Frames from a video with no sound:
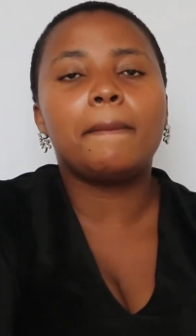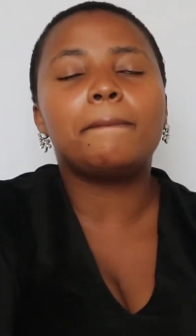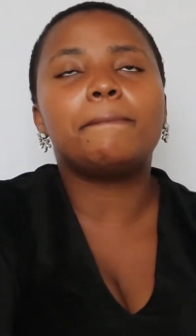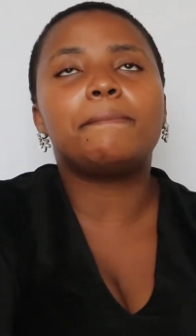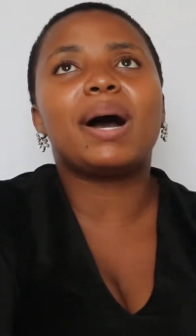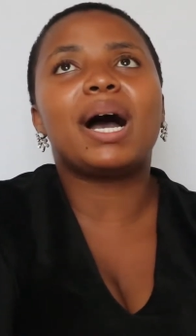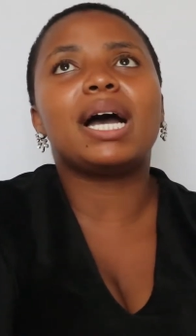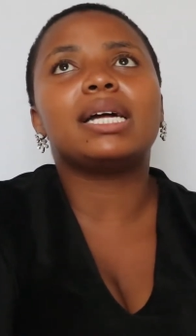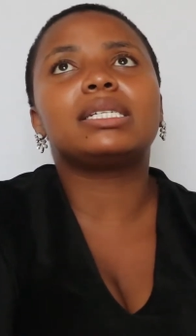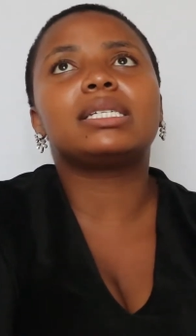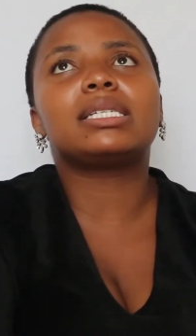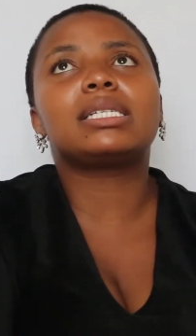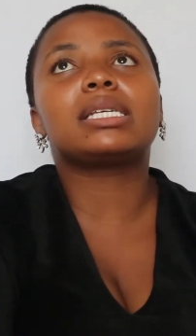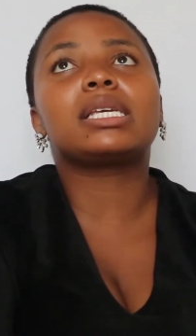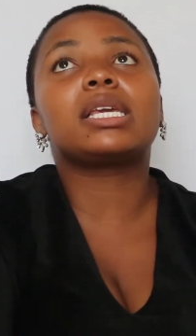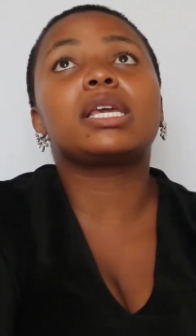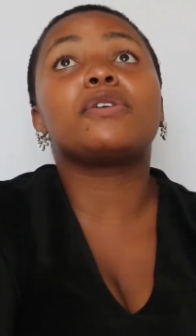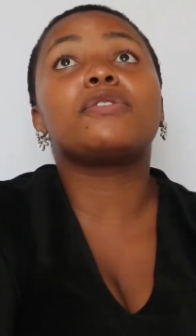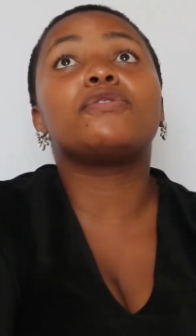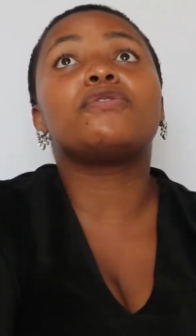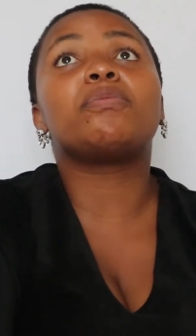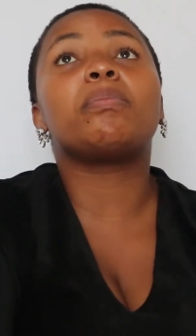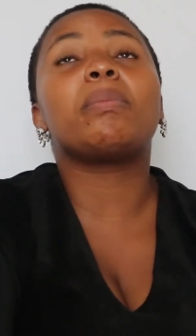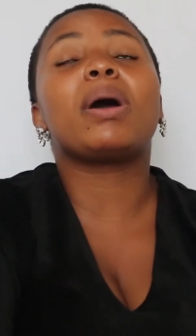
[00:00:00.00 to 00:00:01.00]
but
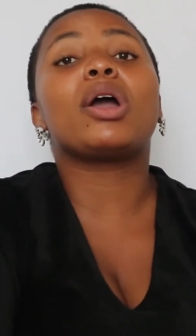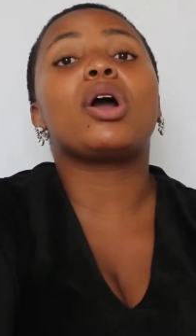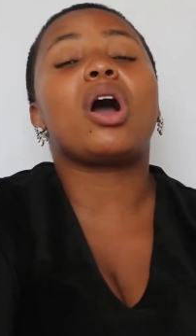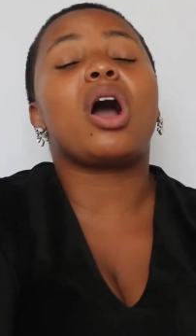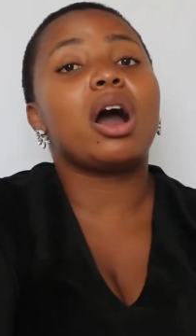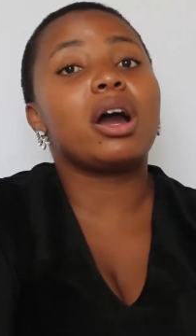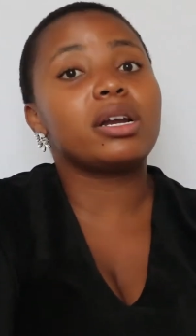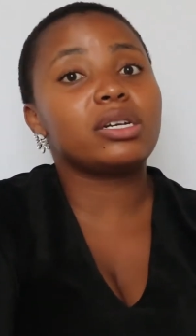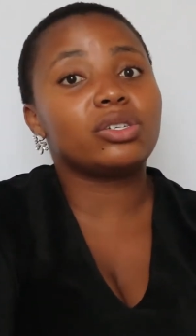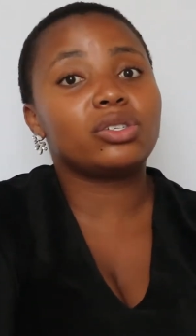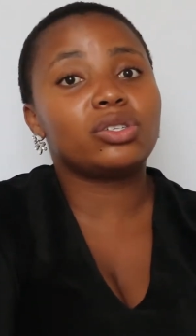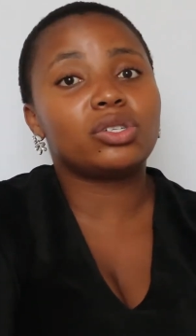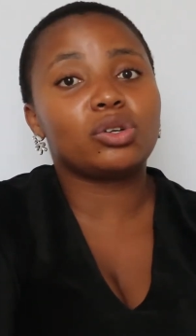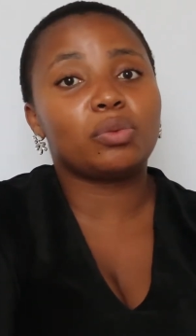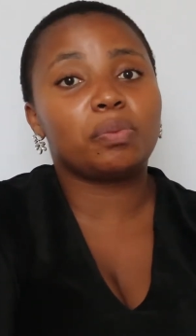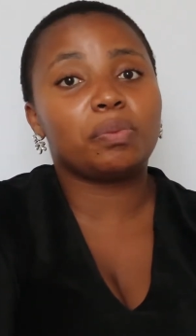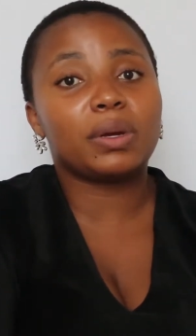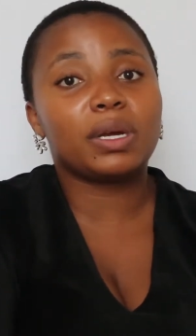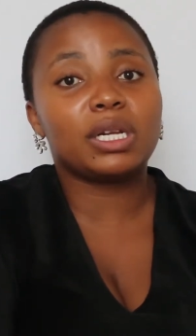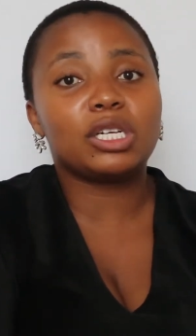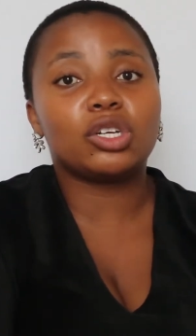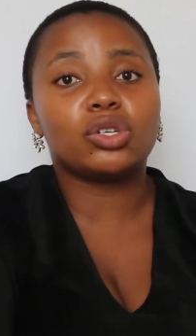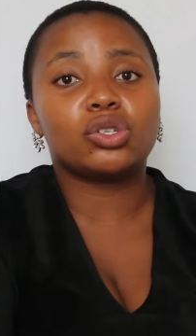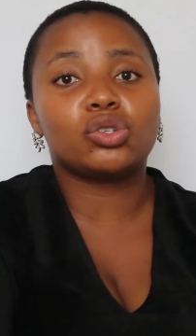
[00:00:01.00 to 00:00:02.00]
give my honest
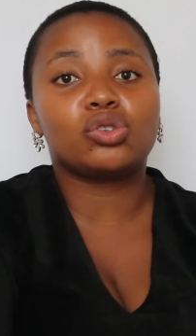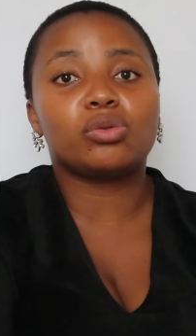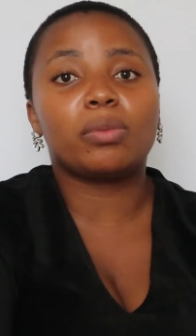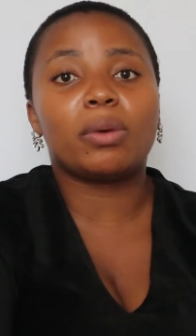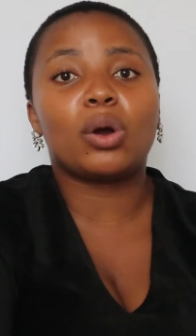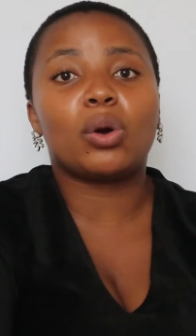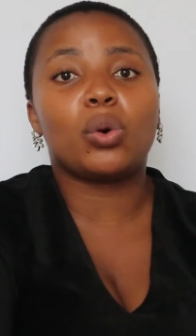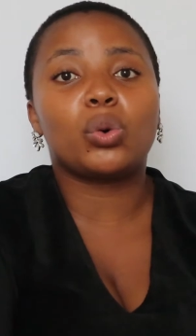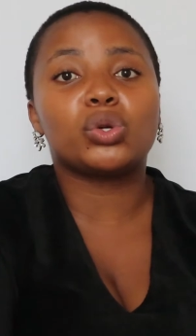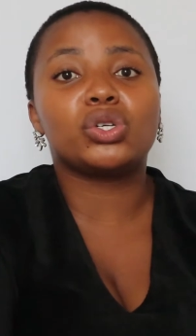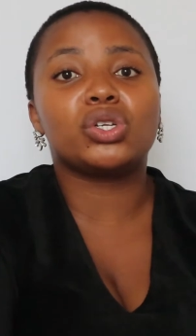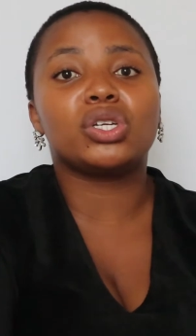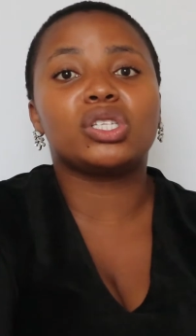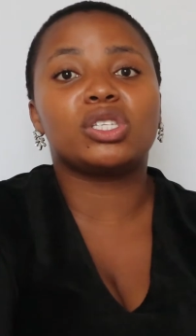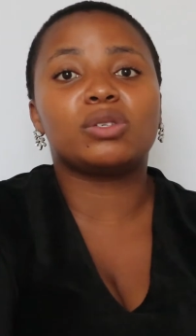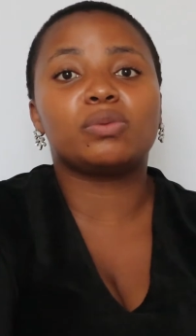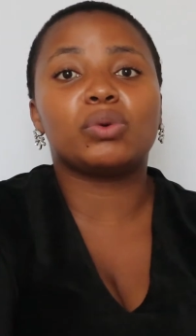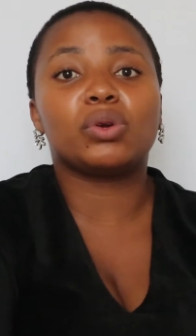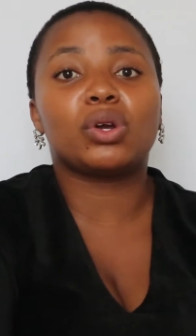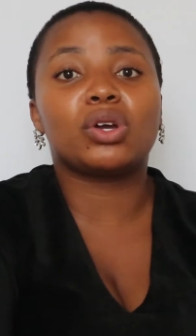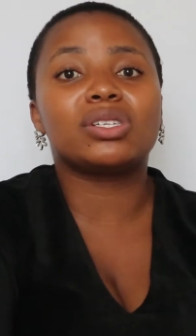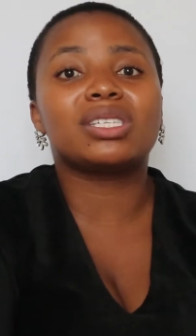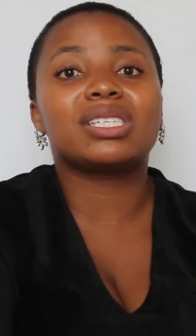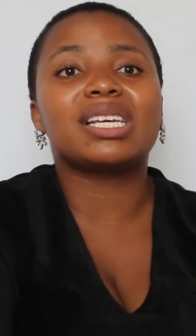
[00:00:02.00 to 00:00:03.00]
opinion to my audience,
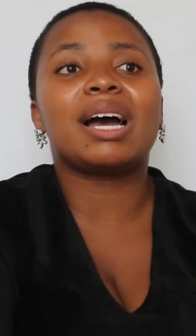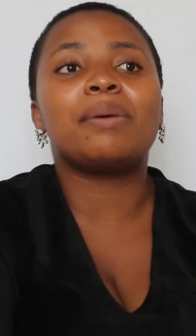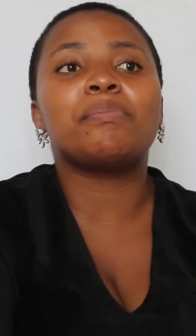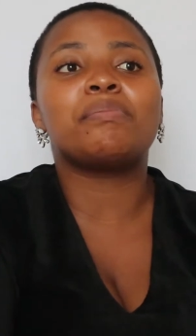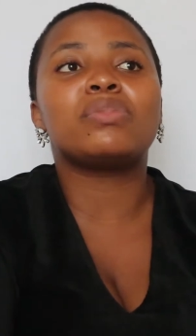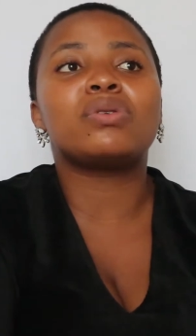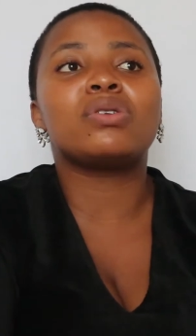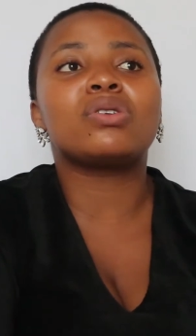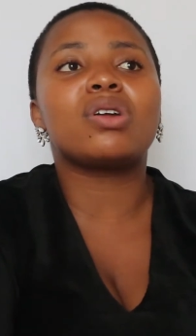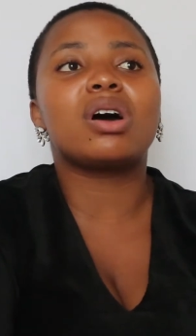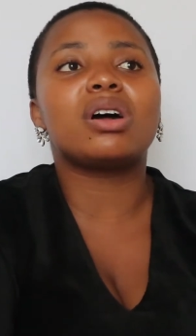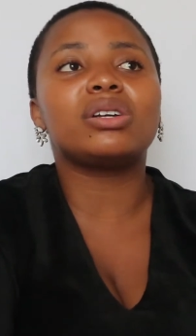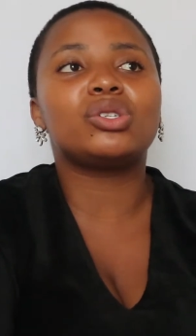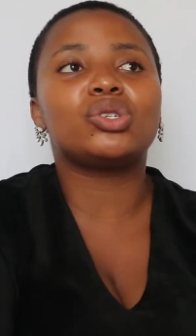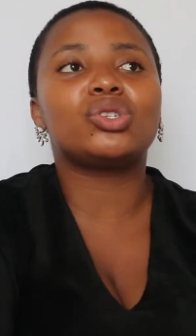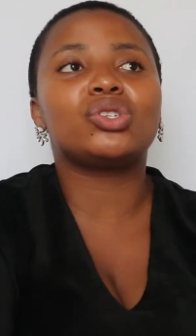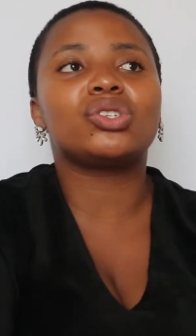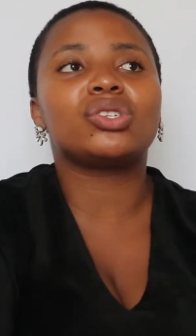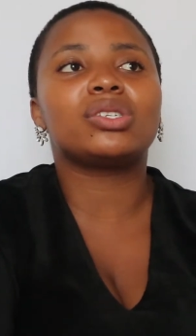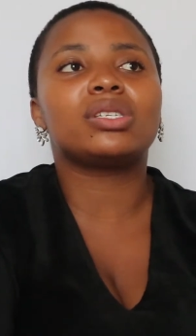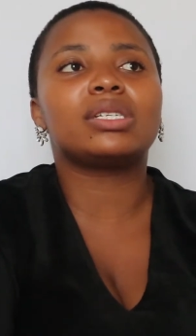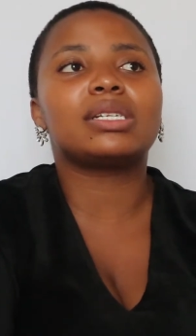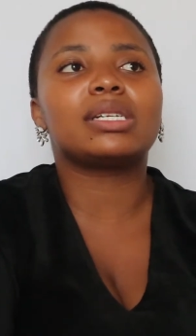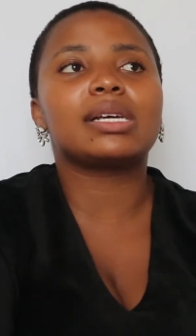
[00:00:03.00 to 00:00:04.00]
because I'm not
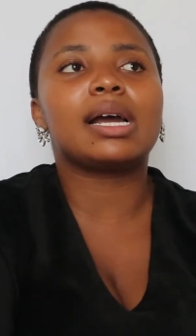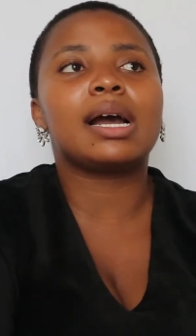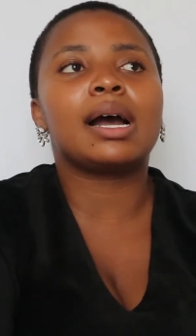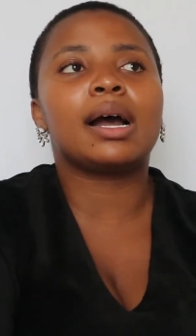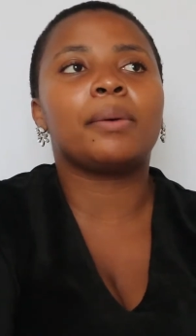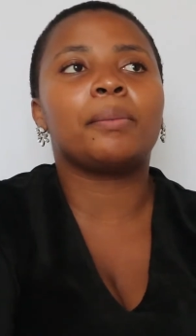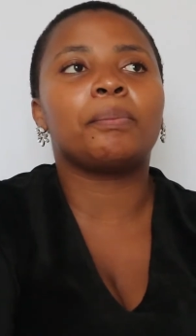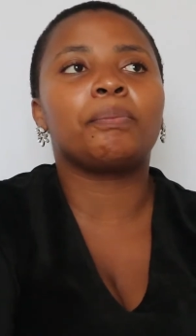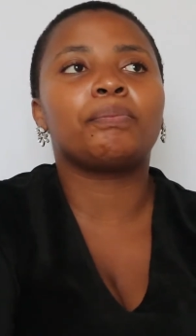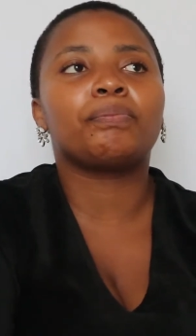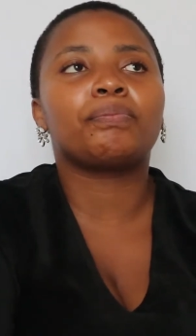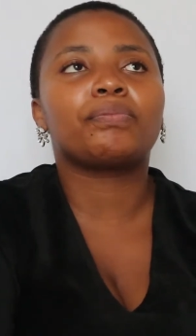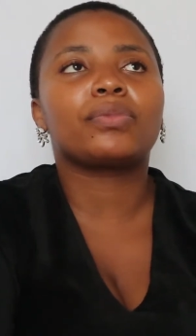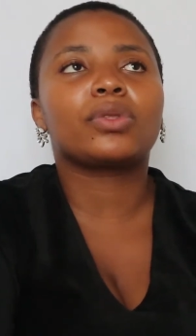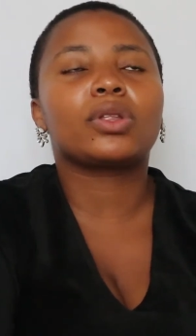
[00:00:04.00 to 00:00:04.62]
just a